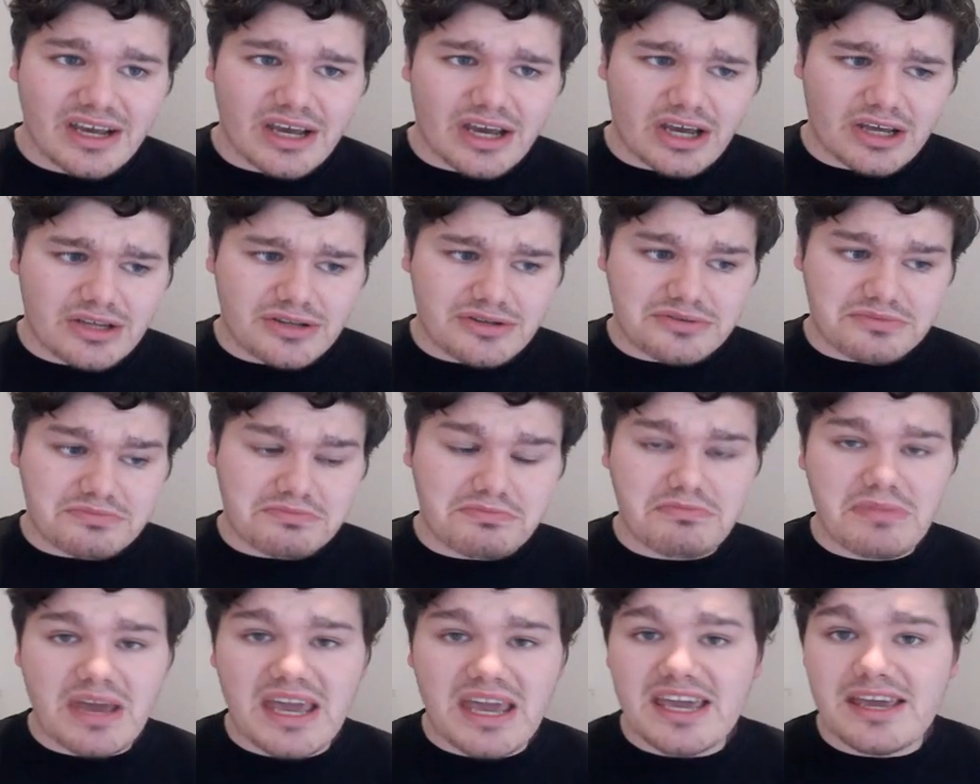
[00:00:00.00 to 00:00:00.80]
And
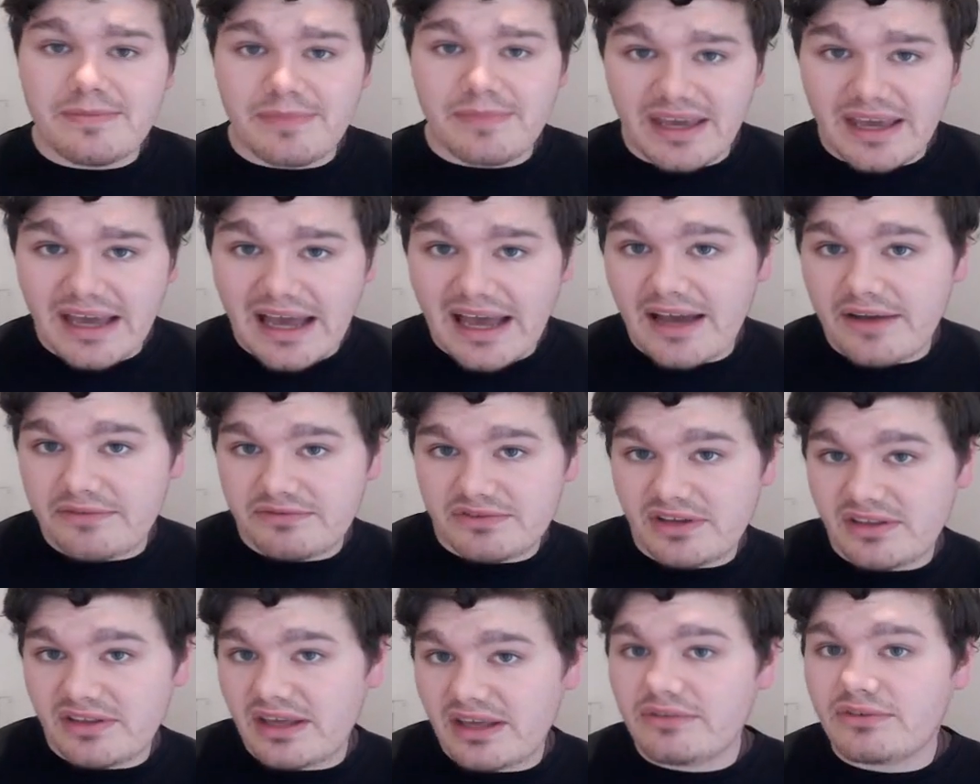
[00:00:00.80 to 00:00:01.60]
maybe
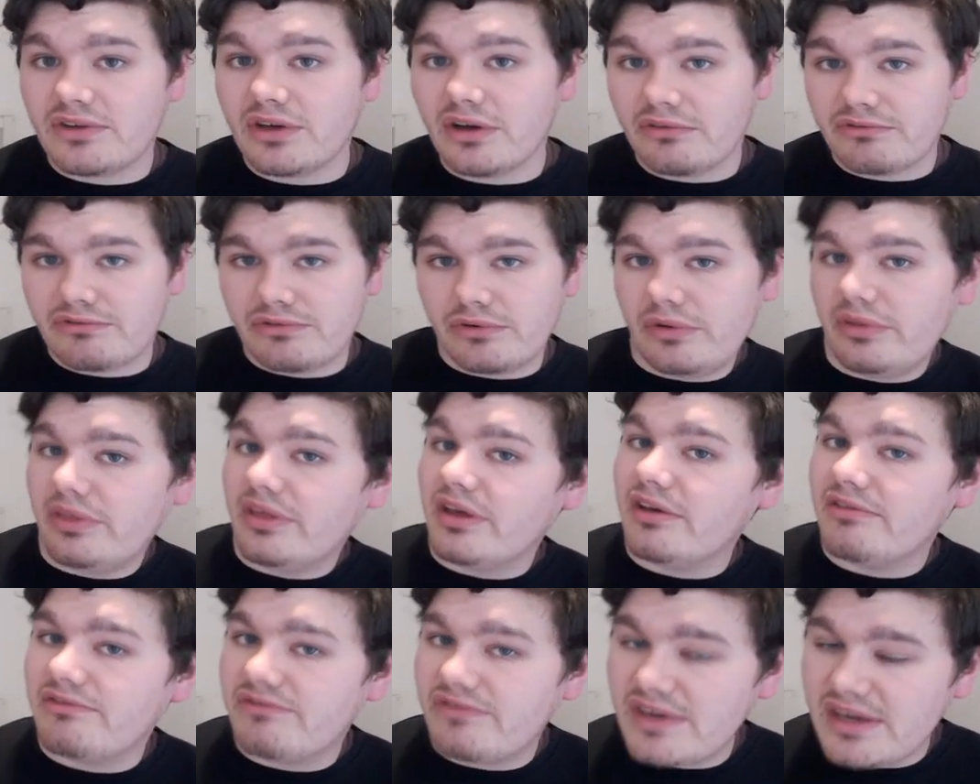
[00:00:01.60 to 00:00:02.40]
after they've got through
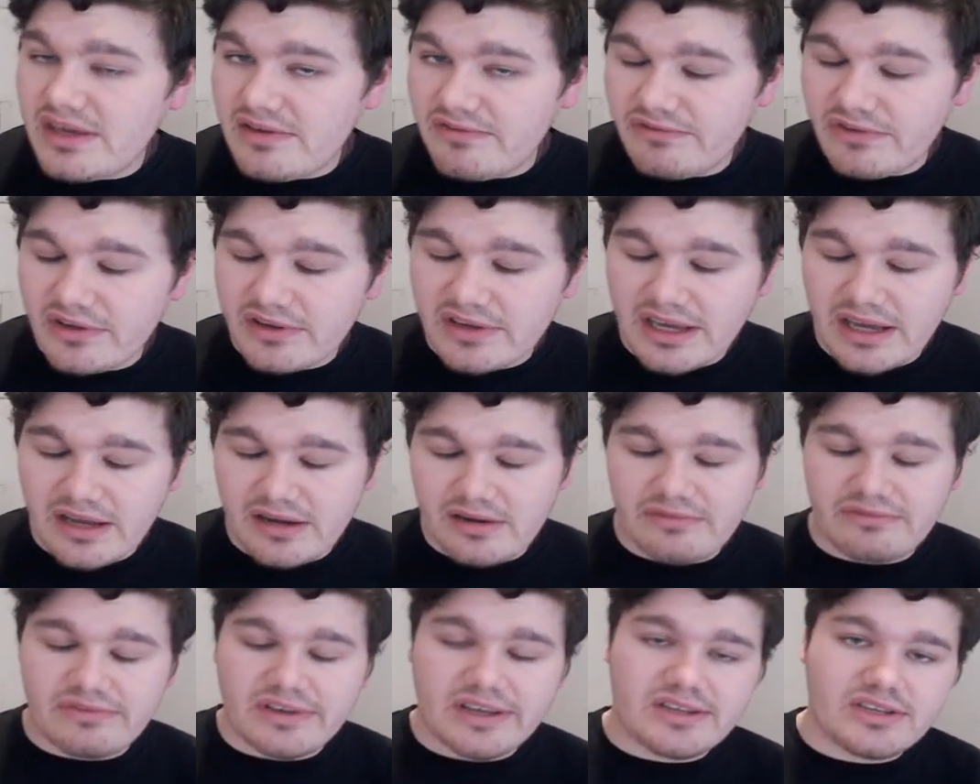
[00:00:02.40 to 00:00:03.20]
their FIFA
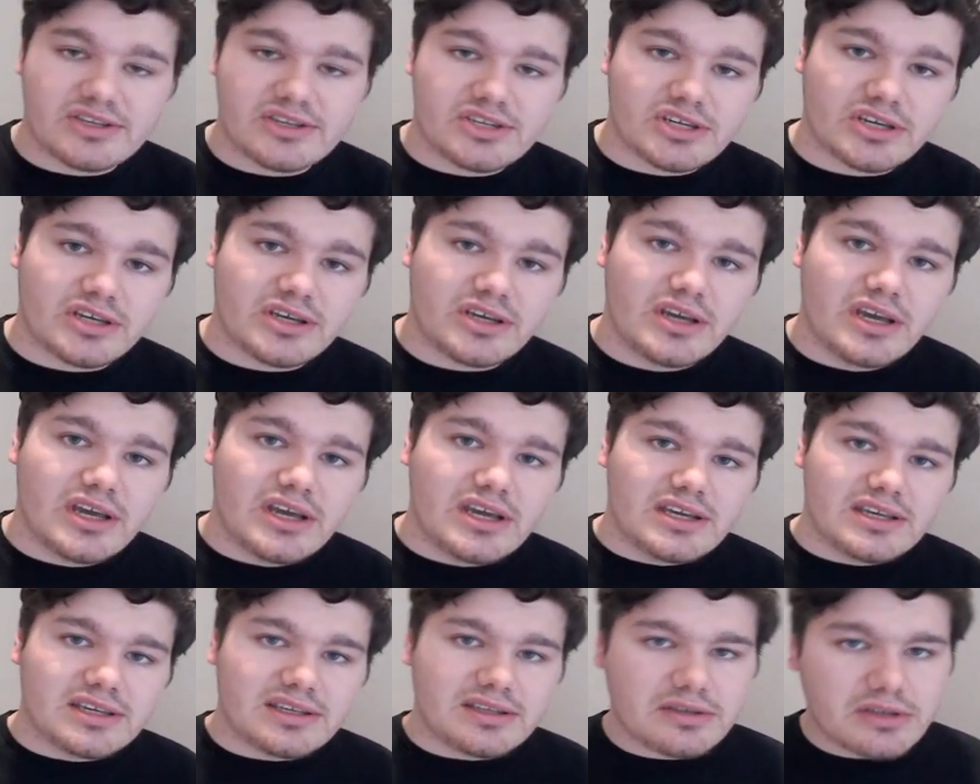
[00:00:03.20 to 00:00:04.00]
kind of venture,
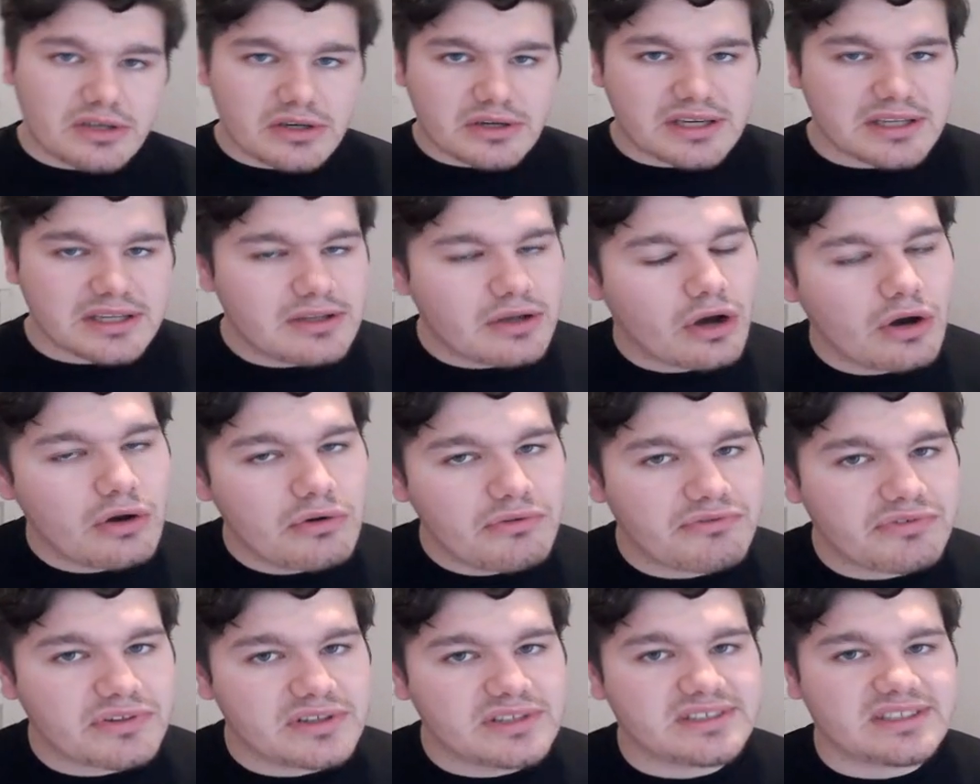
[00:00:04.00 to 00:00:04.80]
you can
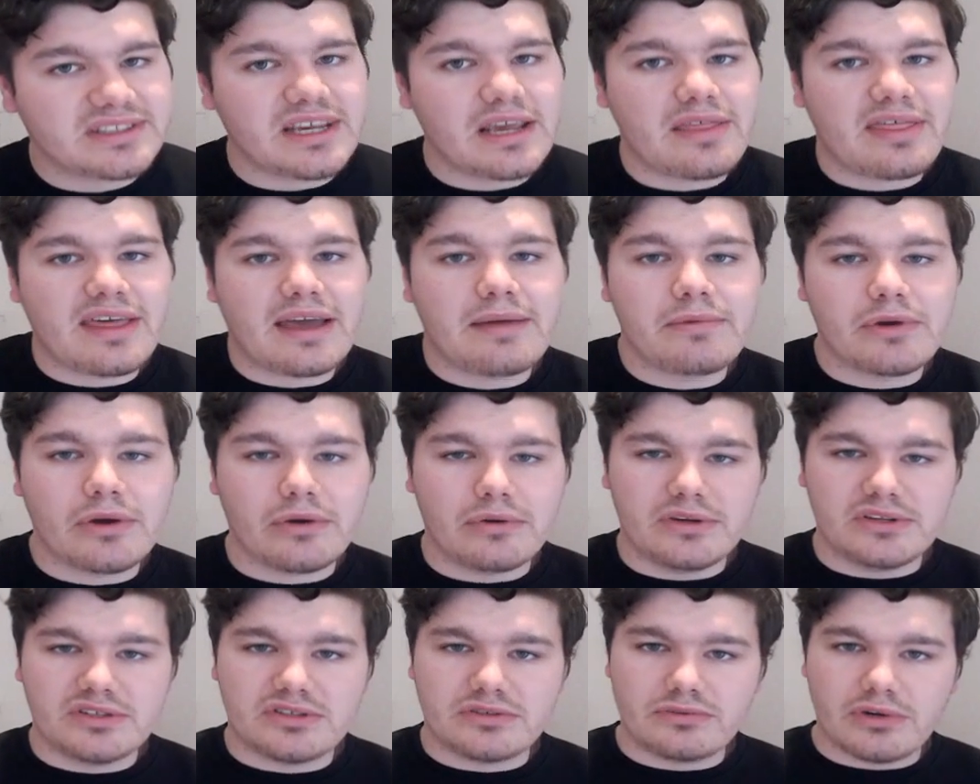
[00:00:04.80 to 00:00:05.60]
hopefully see them
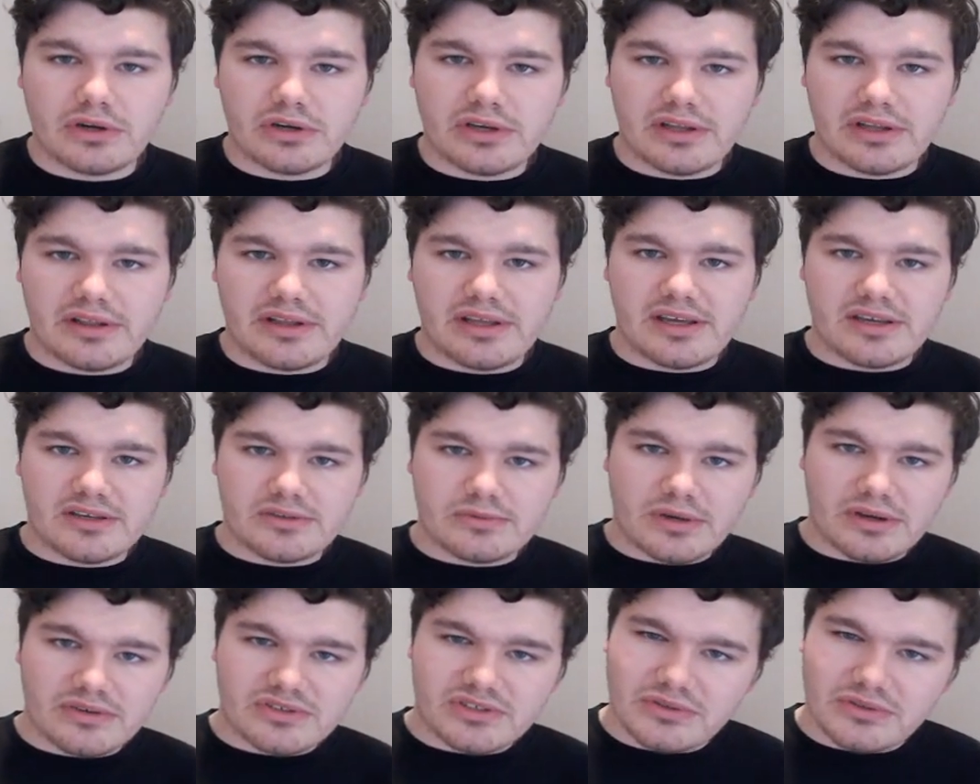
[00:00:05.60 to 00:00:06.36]
go into Rocket League as well.